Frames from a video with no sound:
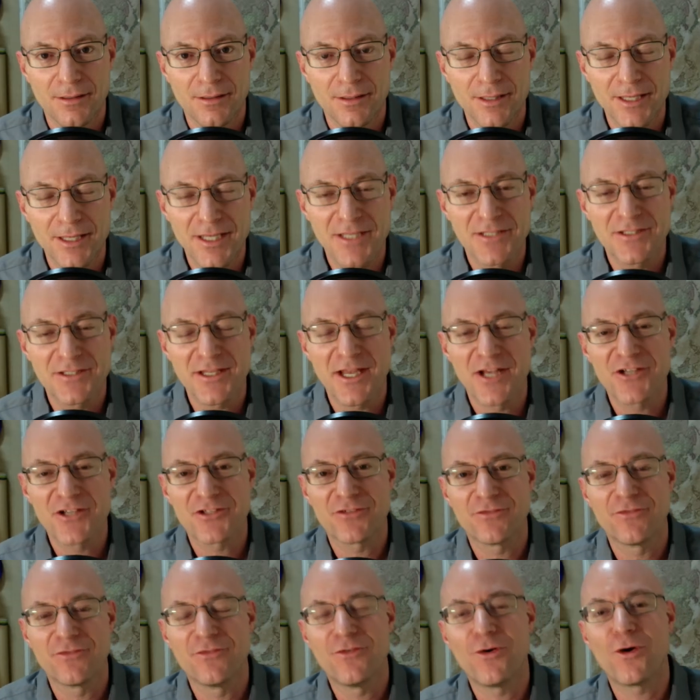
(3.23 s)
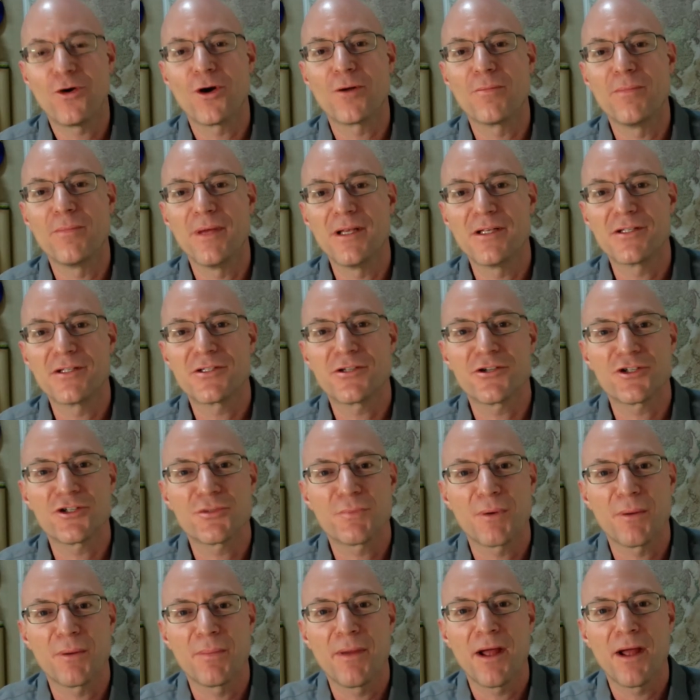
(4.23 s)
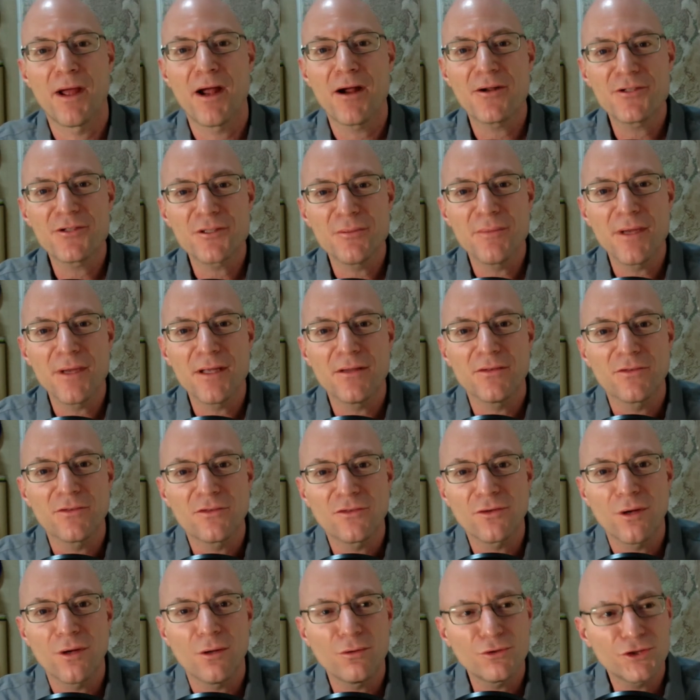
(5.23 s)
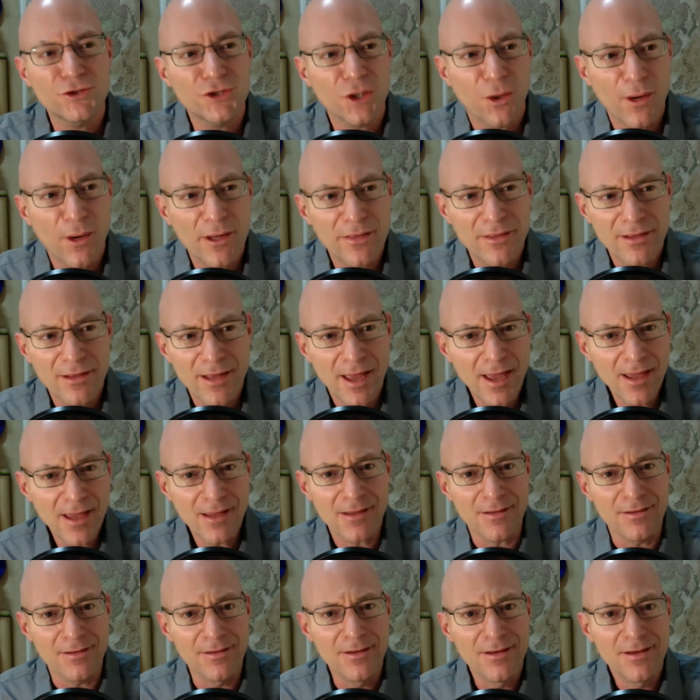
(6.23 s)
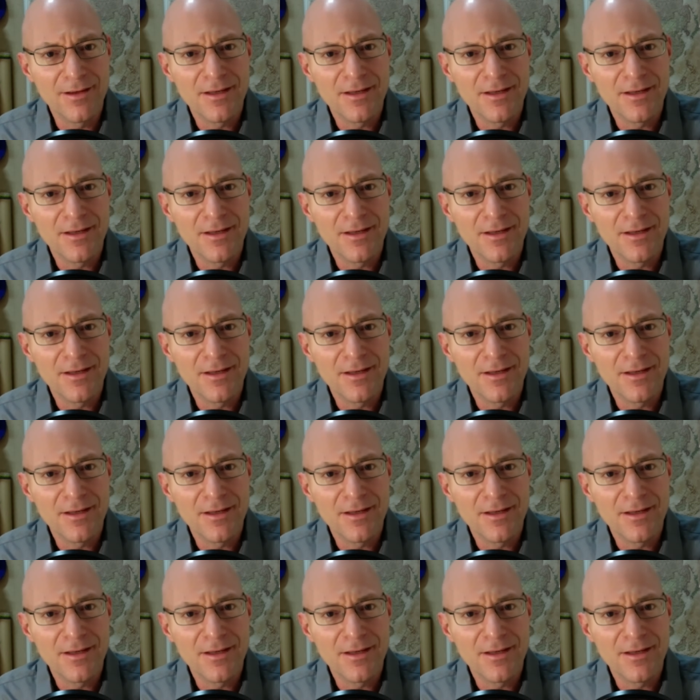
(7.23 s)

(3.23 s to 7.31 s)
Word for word: East Asian foreign ministers prepared to meet in Seoul, showing that, hey,